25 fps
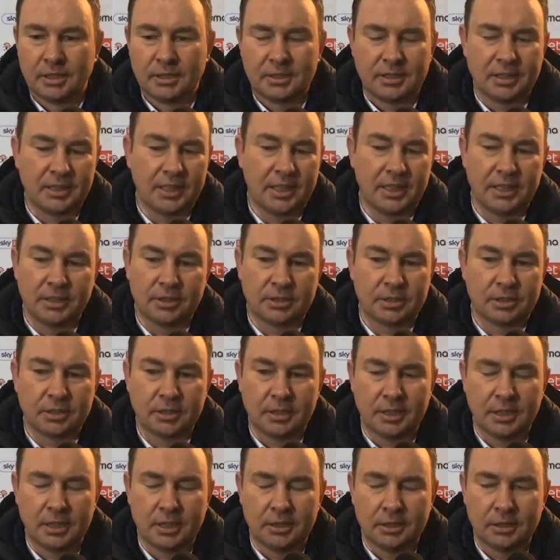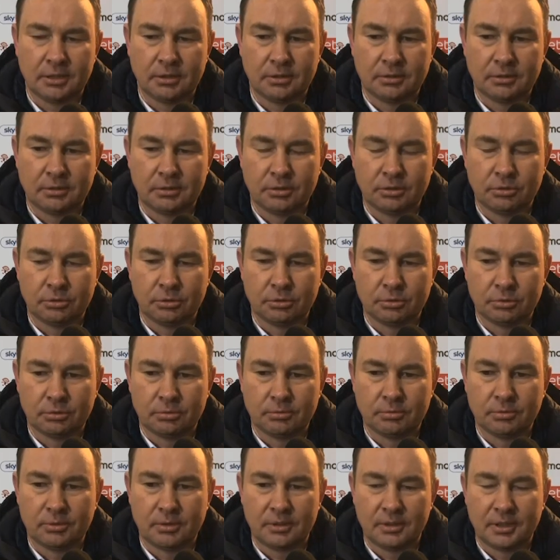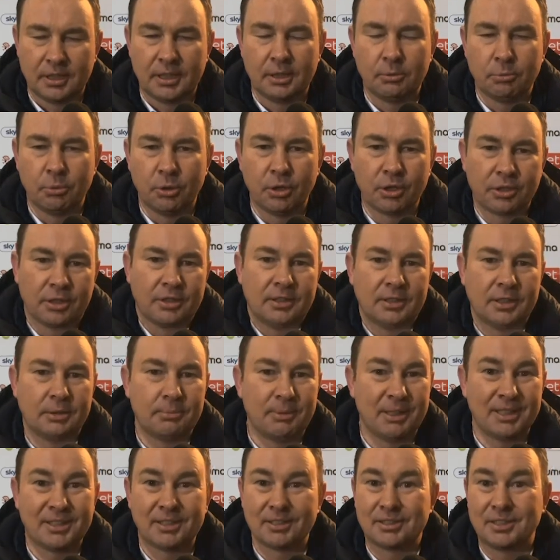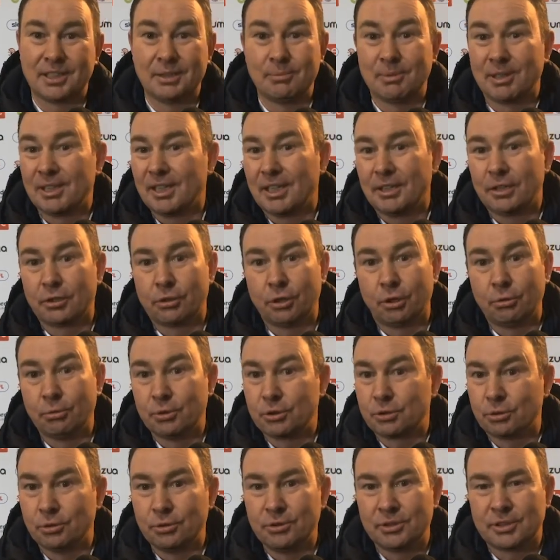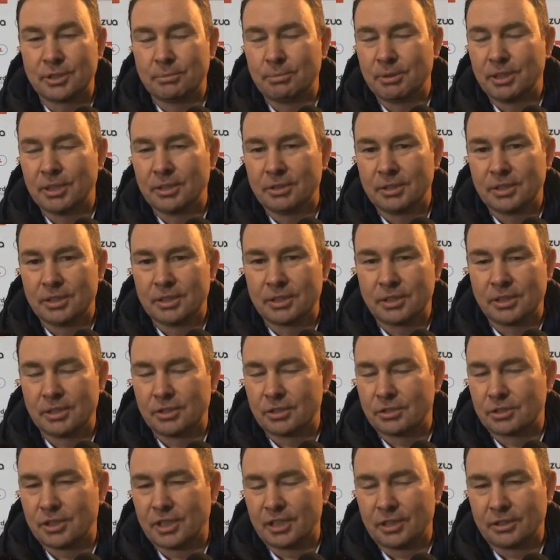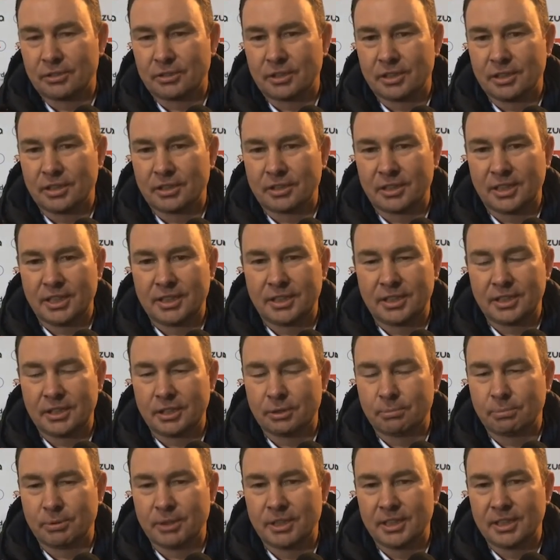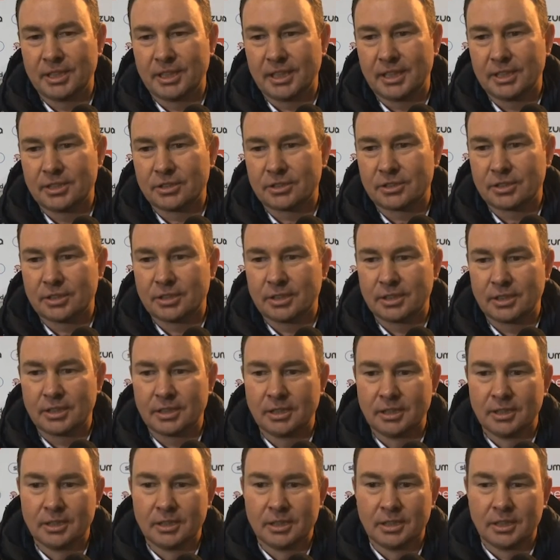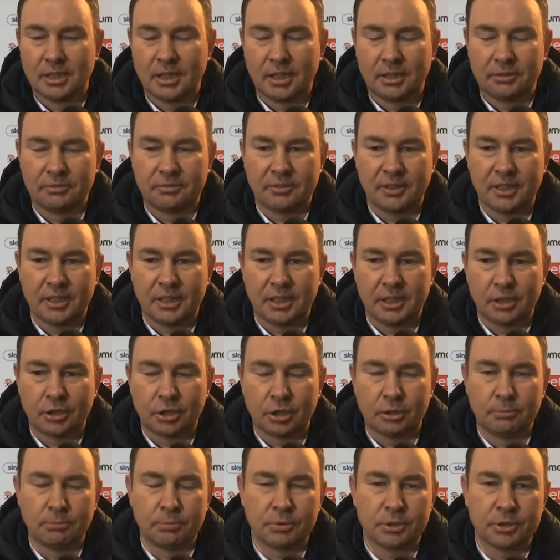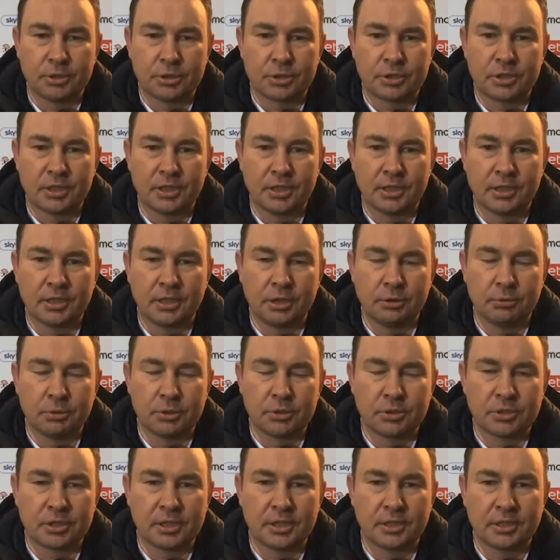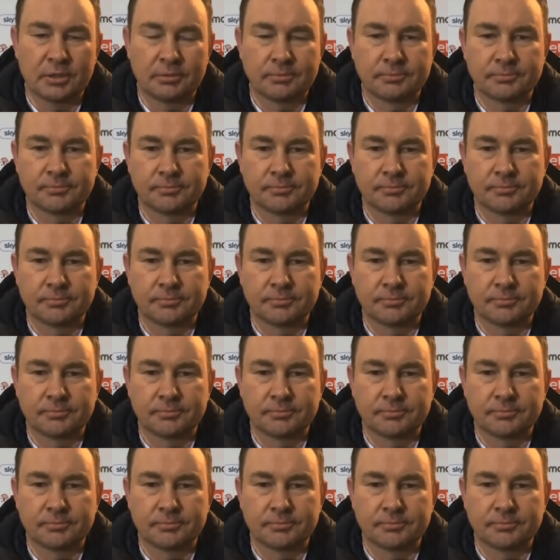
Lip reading: tonight, they were the better team, and they're always going to be. It's Charlton Athletic you're playing against, a very accomplished League One side.